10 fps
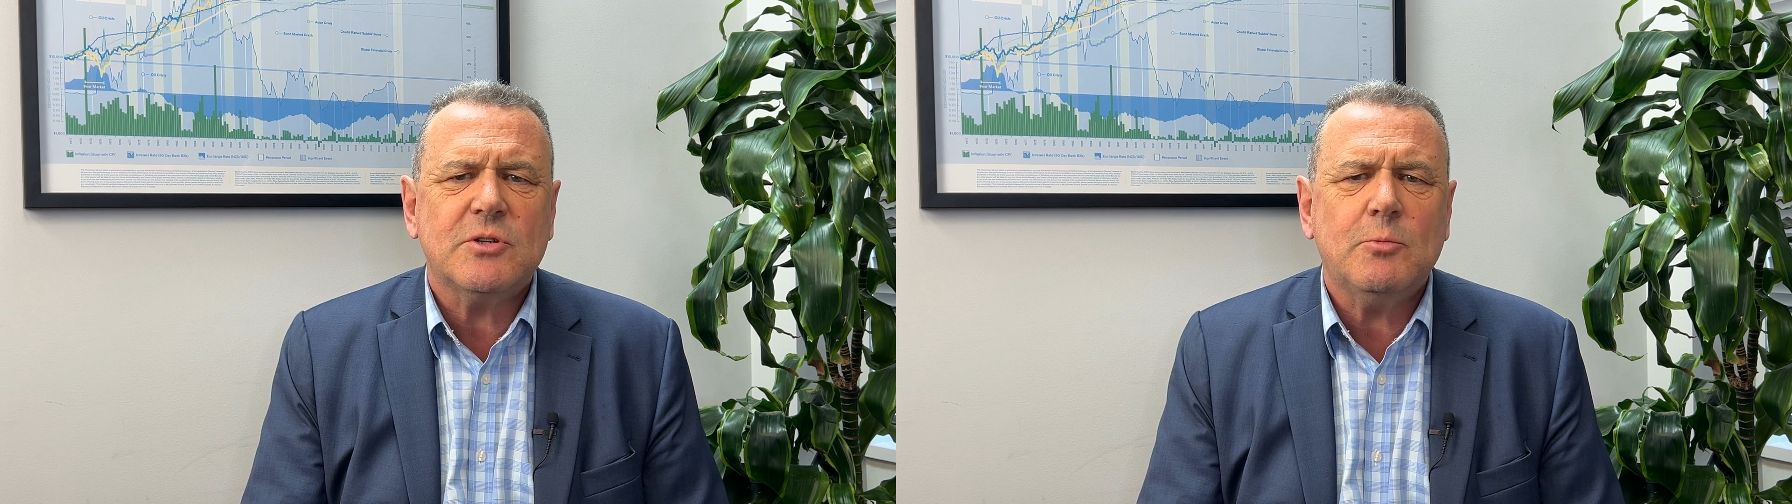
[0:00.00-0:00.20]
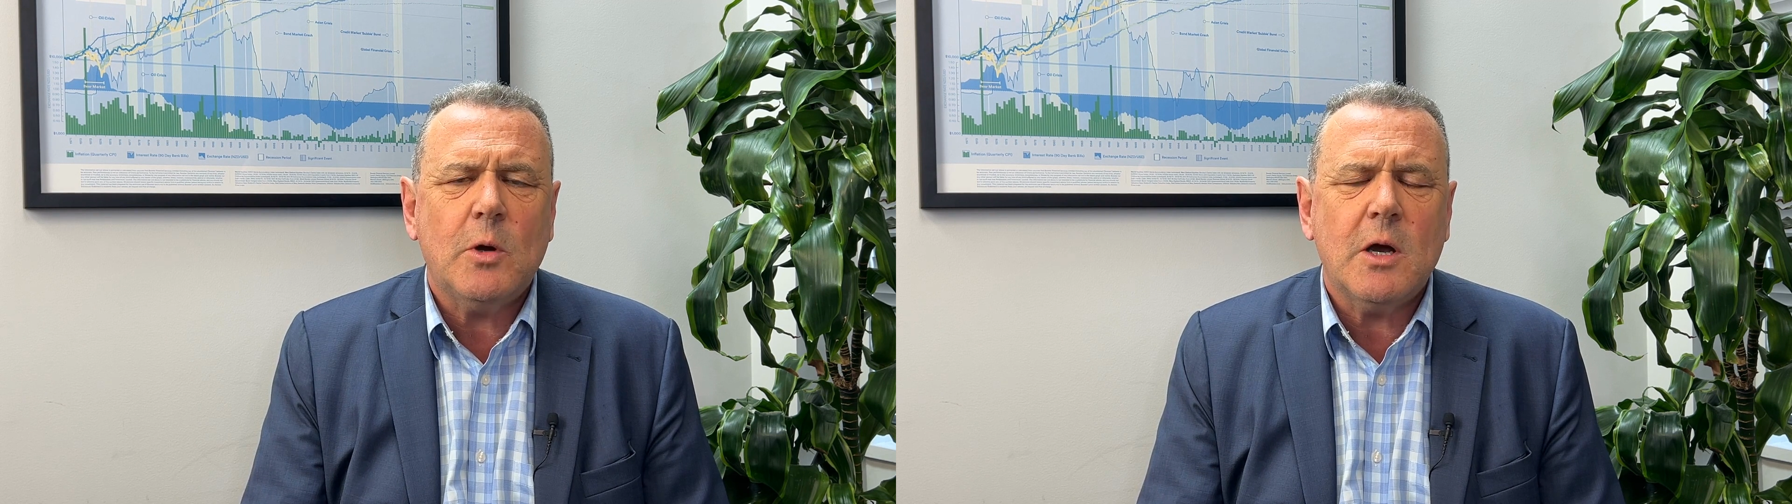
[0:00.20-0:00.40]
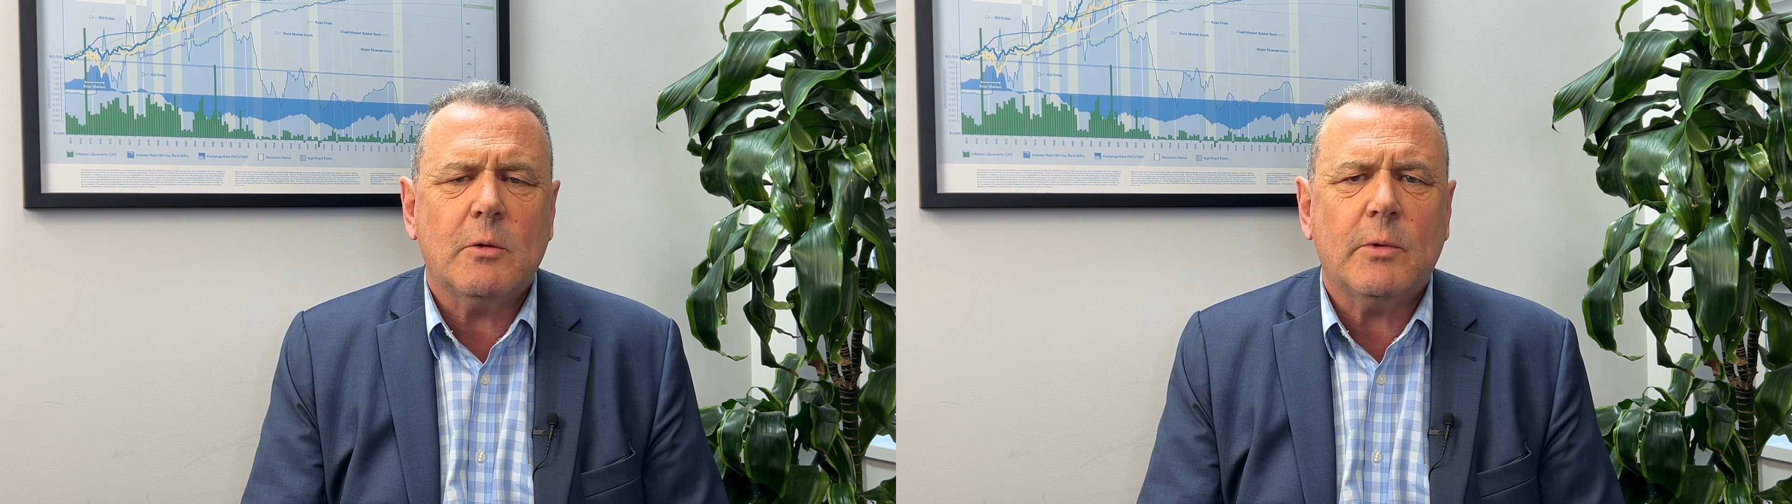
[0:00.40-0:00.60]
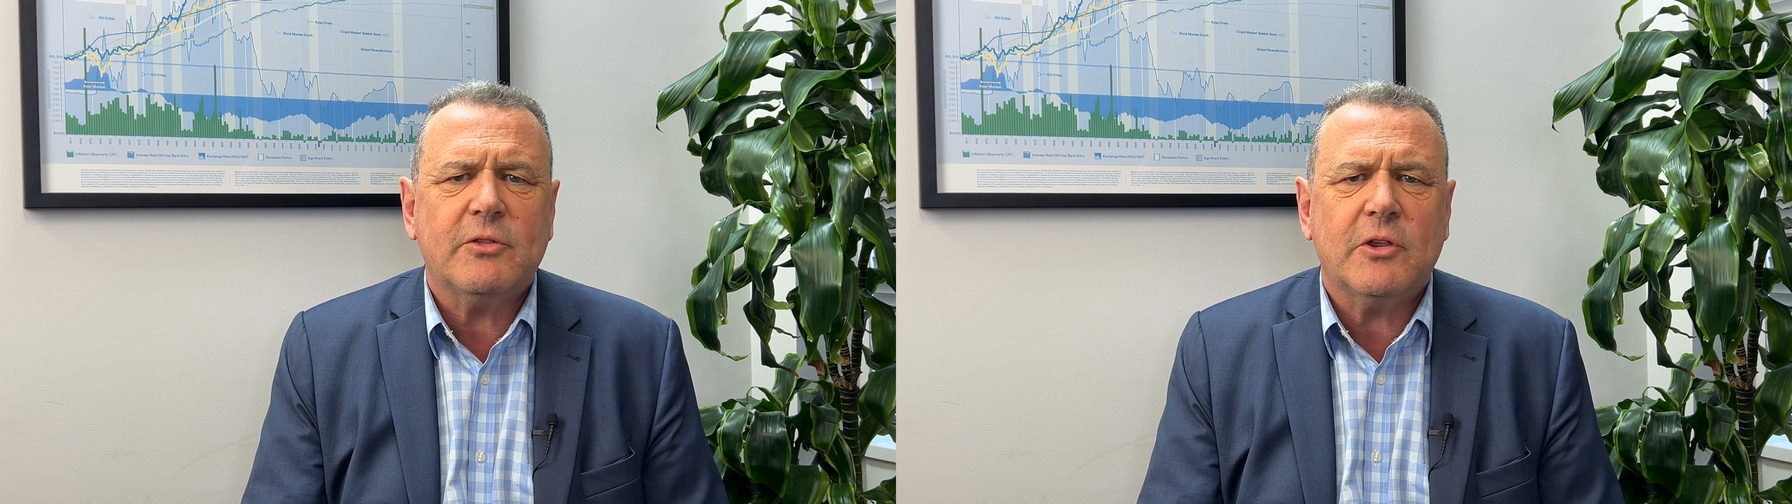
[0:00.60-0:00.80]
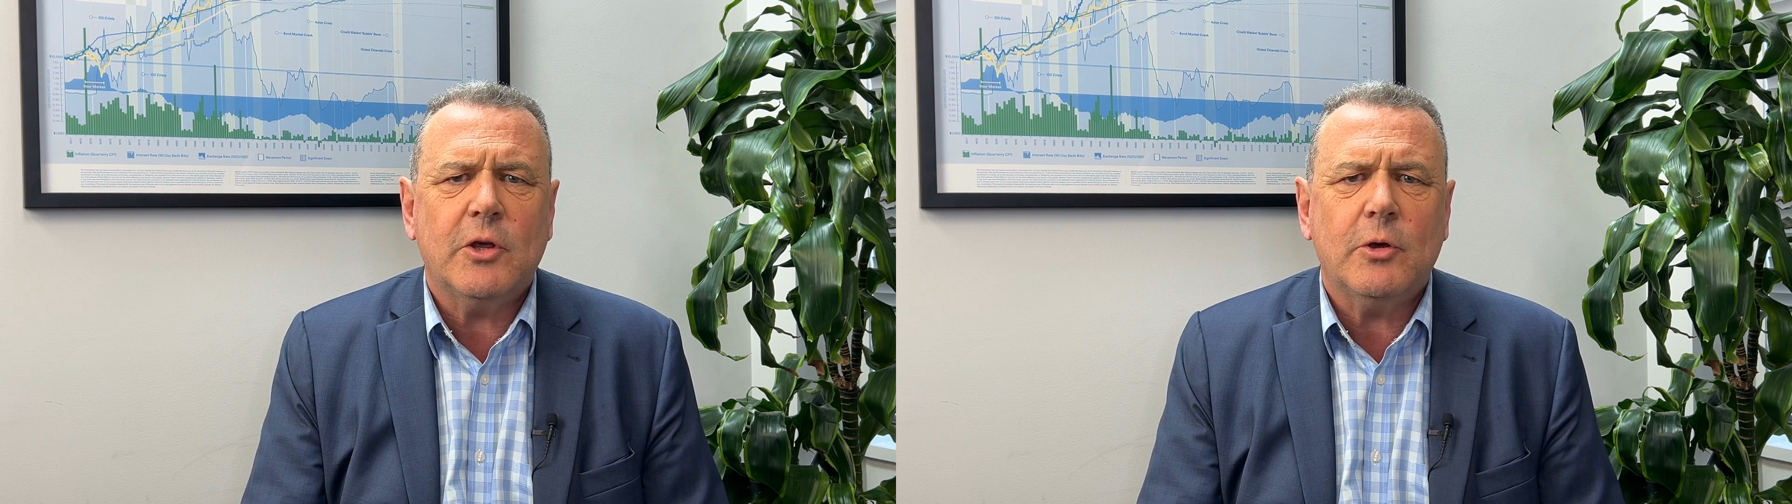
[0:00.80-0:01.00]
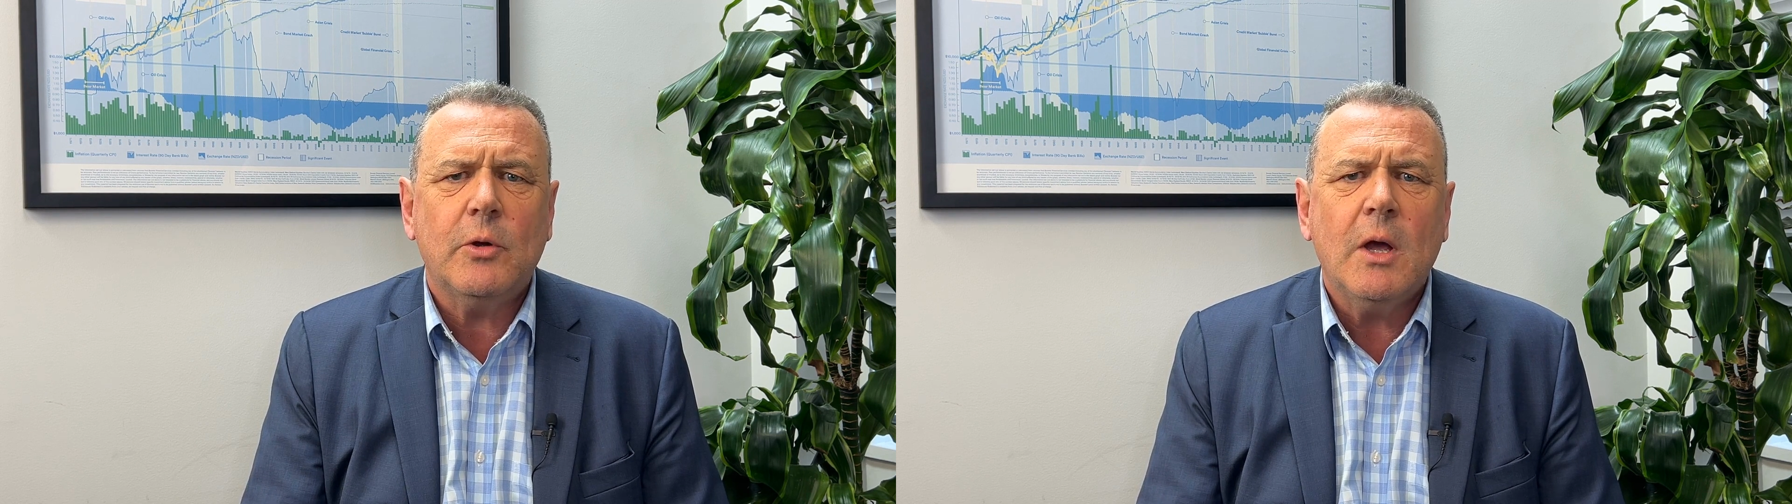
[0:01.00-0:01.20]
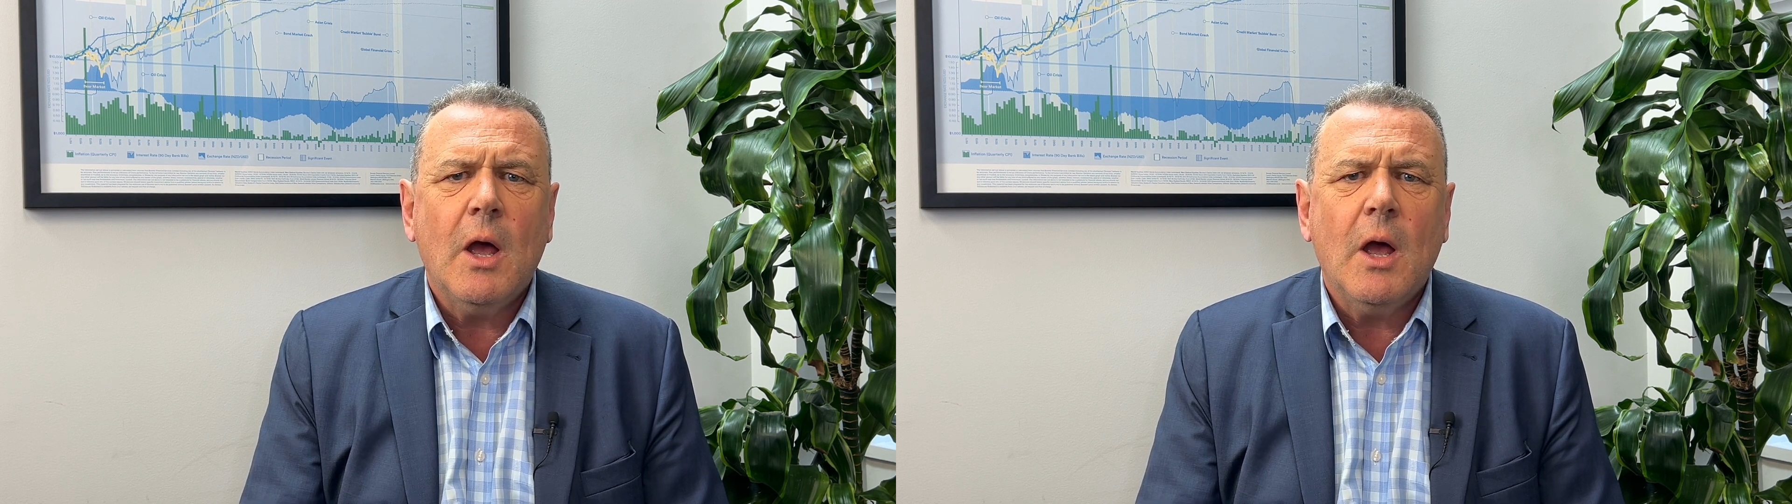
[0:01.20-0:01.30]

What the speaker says: to work with you